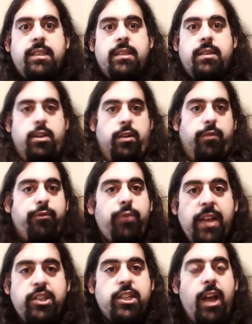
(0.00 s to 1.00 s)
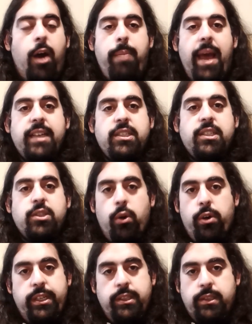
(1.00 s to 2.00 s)
there are fleshed out
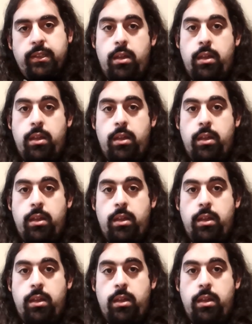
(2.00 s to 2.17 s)
backstories.